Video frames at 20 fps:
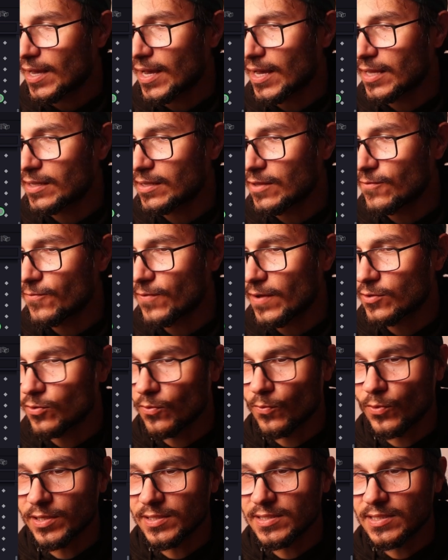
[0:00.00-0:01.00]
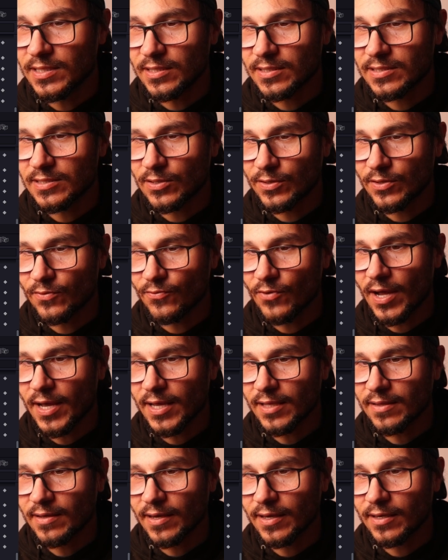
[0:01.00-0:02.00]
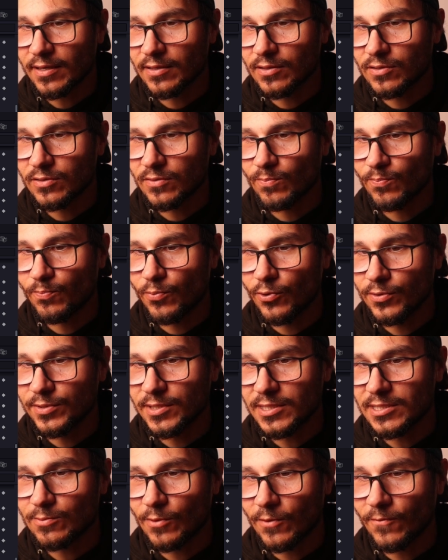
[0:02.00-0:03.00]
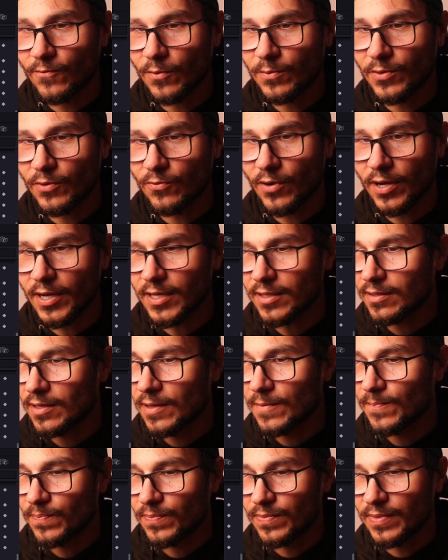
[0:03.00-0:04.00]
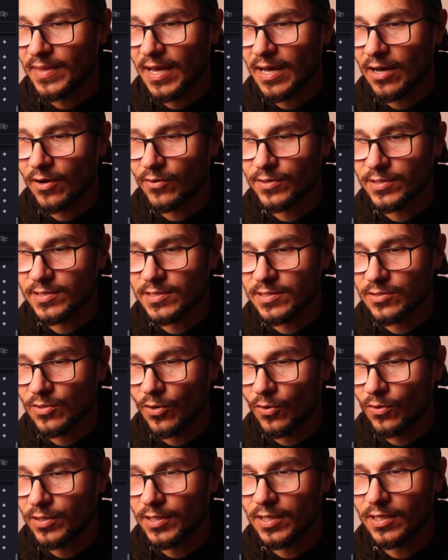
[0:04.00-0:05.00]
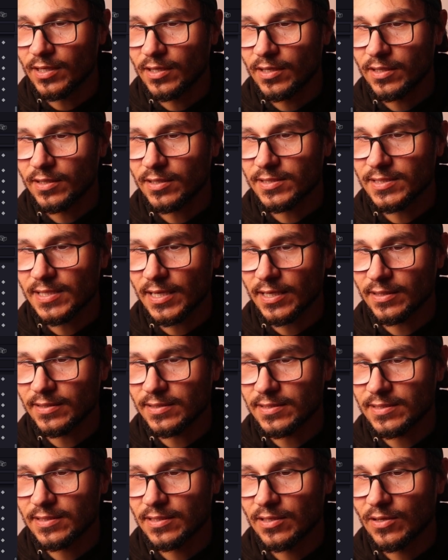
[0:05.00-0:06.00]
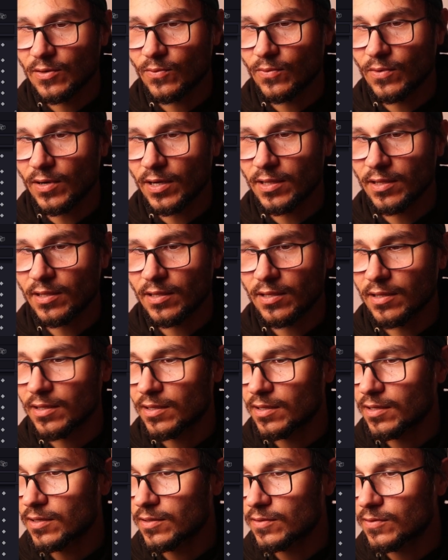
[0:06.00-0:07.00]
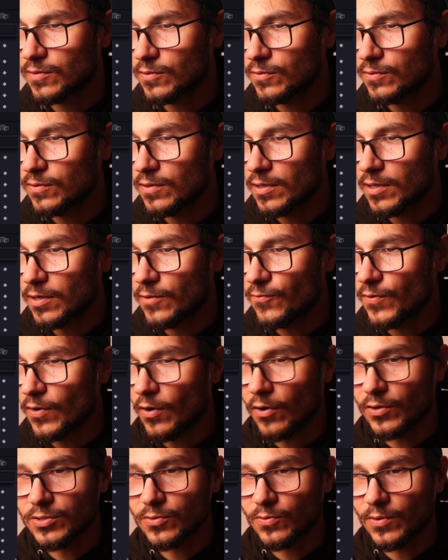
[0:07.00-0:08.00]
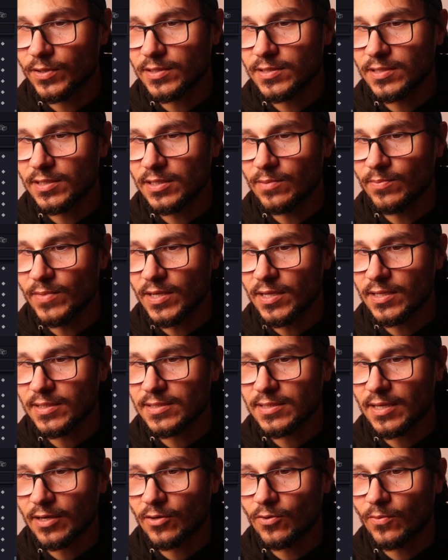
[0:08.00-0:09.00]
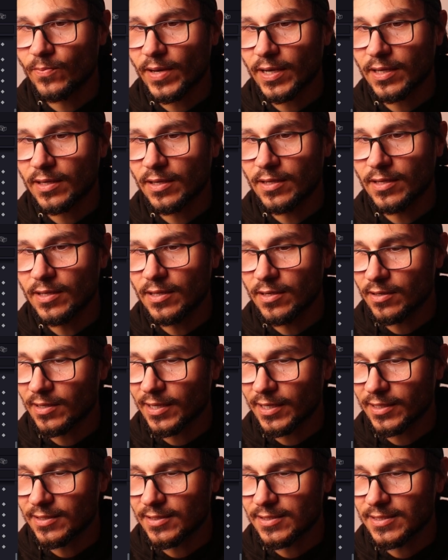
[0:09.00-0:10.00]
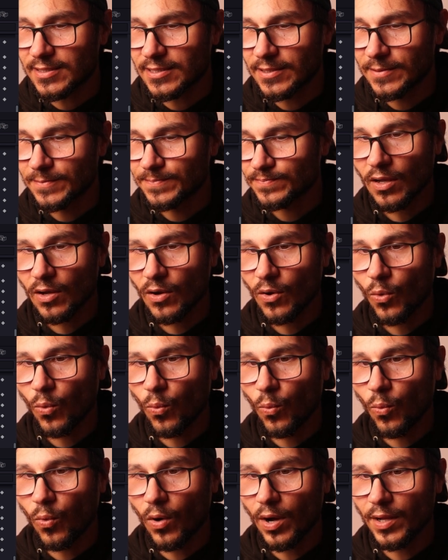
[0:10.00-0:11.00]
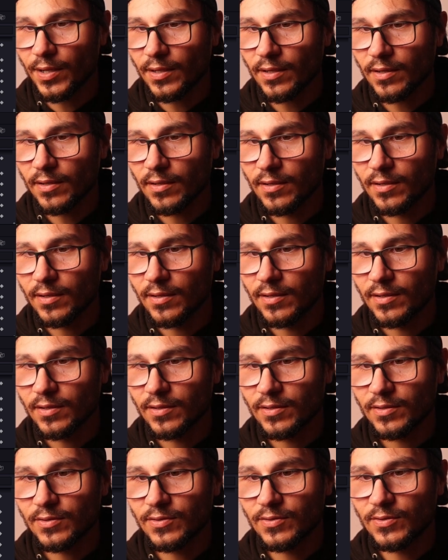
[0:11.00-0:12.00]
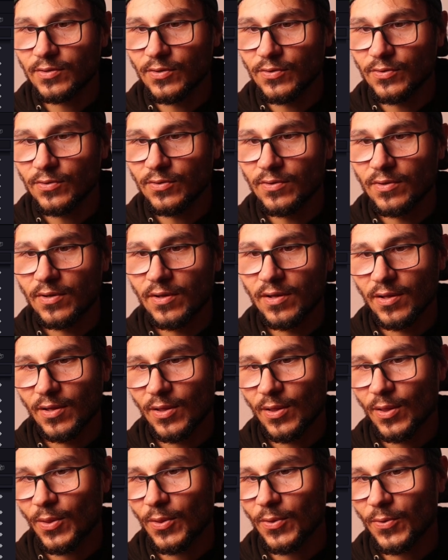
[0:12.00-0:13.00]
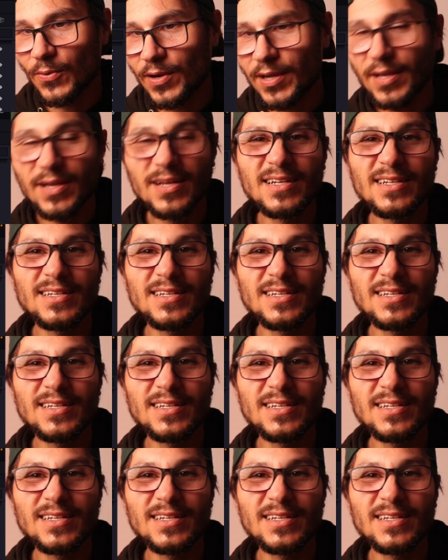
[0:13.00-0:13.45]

And if I don't want to see this on the right, I can pull this one from the right. Now this is only the seconds. 1, 2. If we also want to see the minutes, I go back in here like this. 1, 2, 3.